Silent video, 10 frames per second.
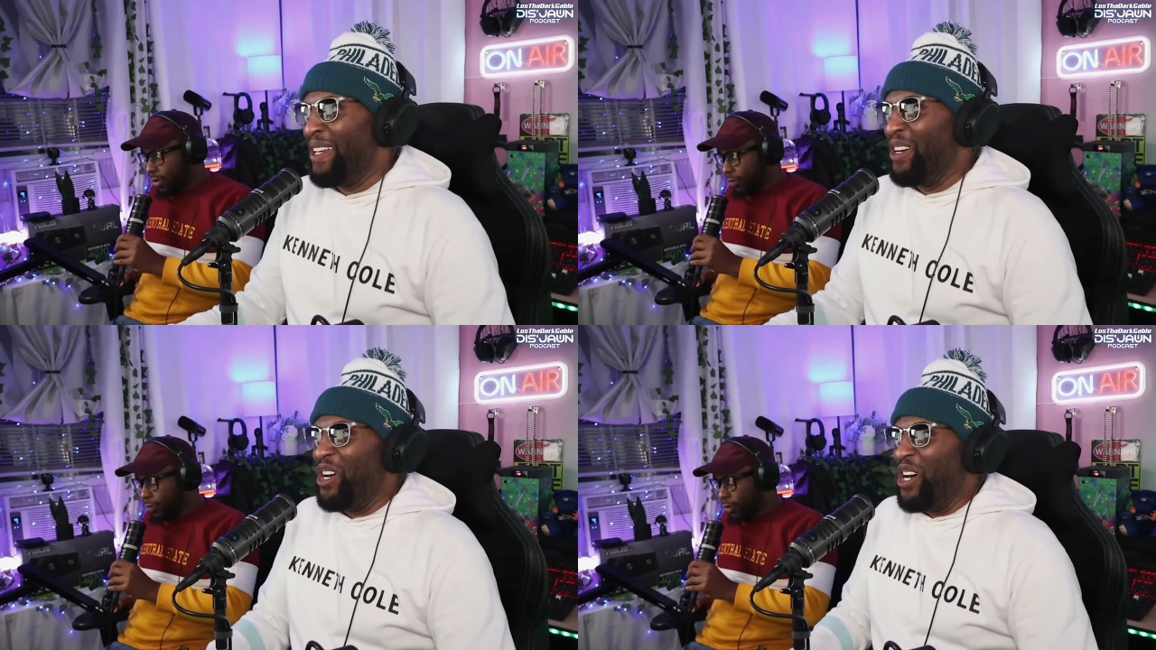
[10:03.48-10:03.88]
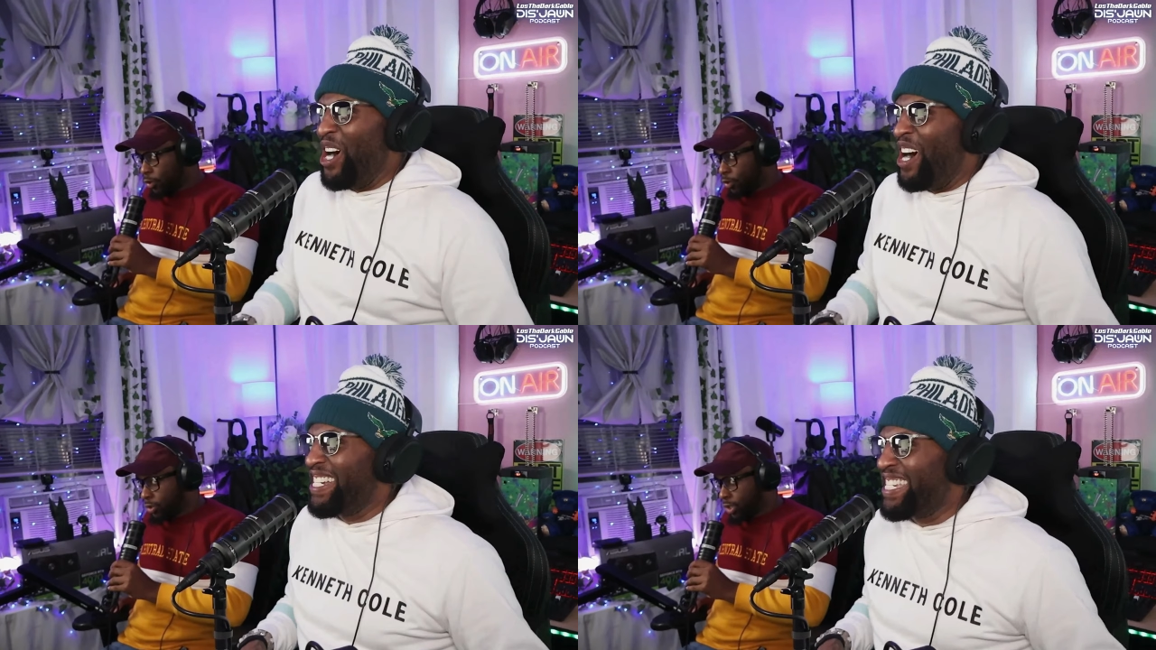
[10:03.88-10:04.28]
Speaker 1: views.
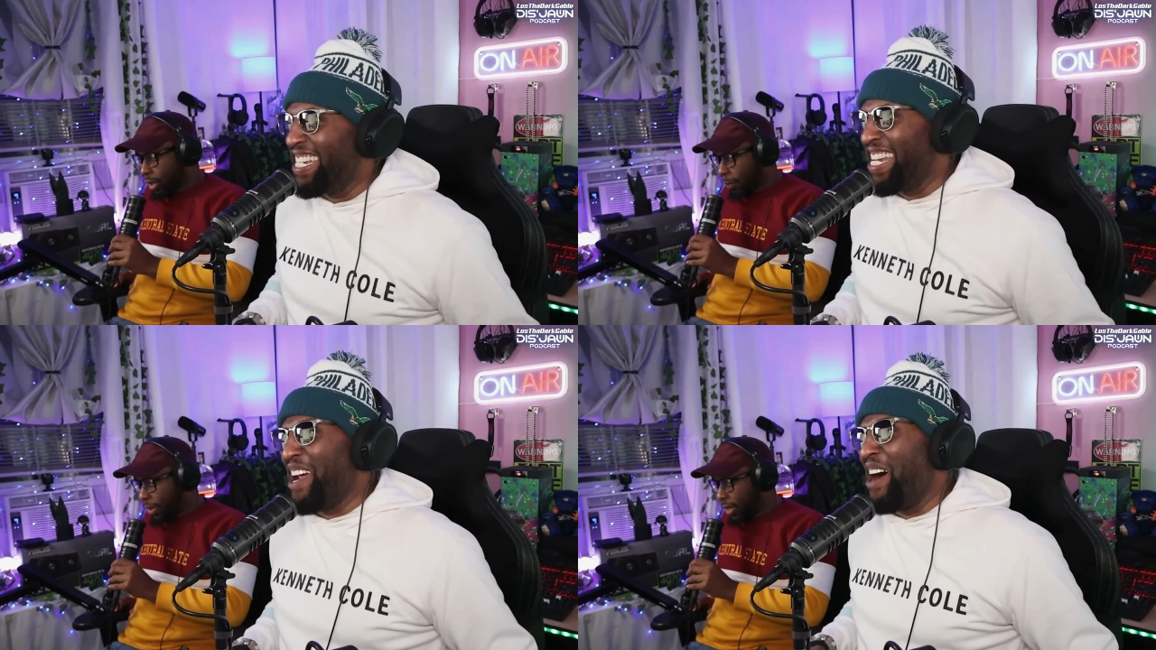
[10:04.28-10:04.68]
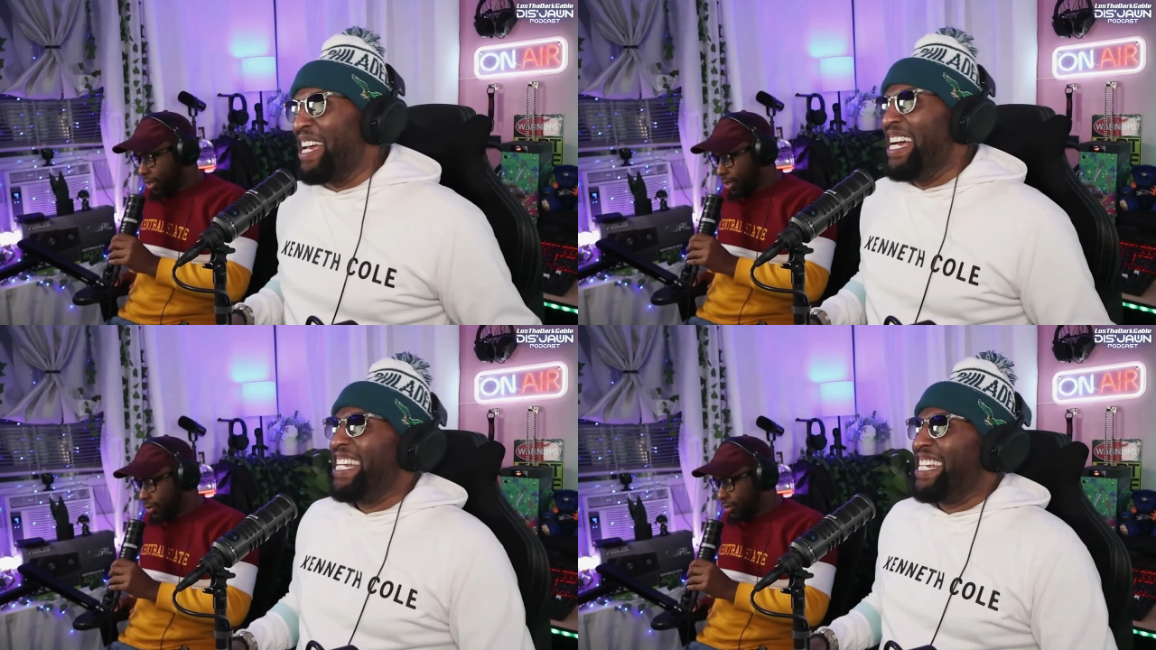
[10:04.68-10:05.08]
Oh shit, she's
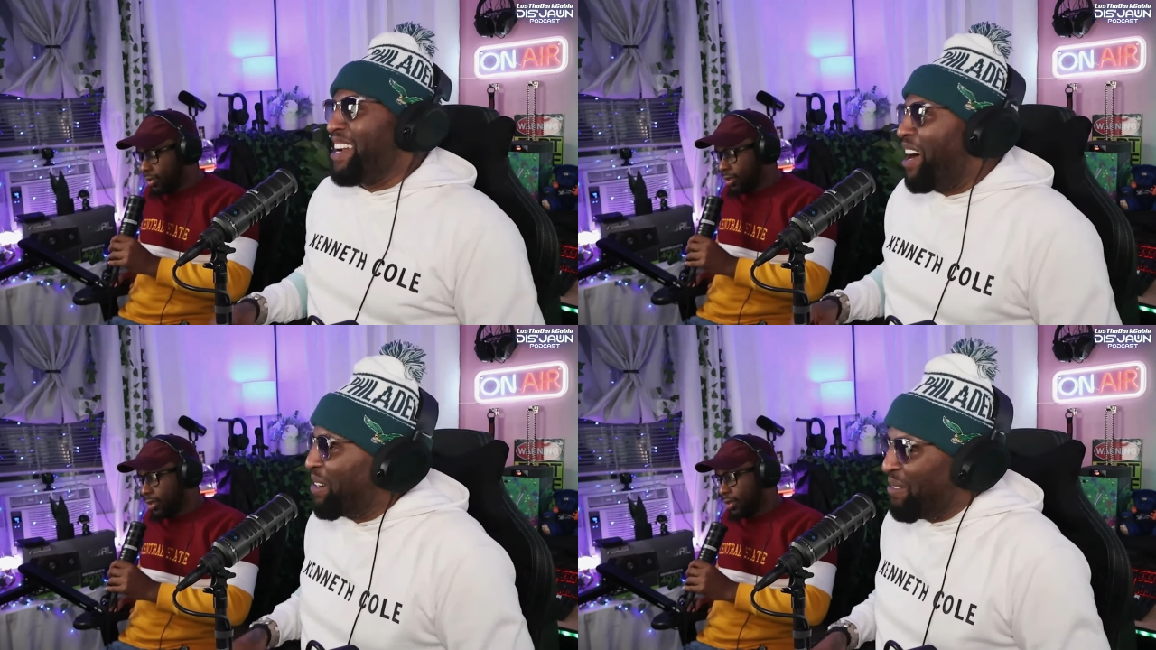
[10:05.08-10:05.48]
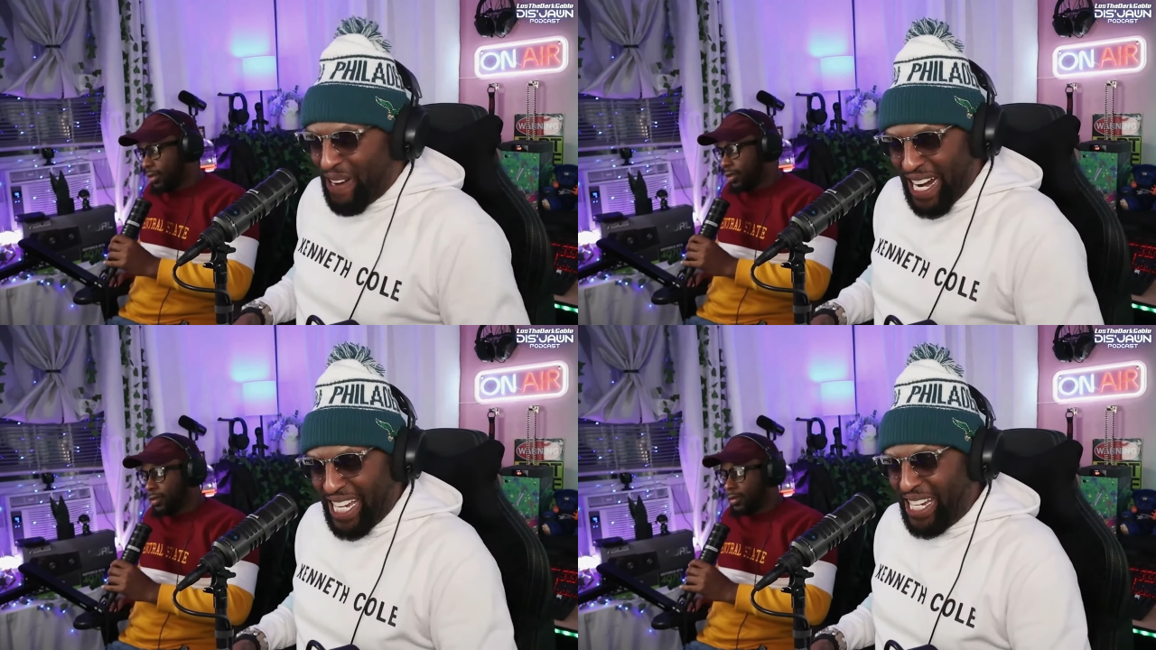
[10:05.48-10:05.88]
talking, she talking freaky.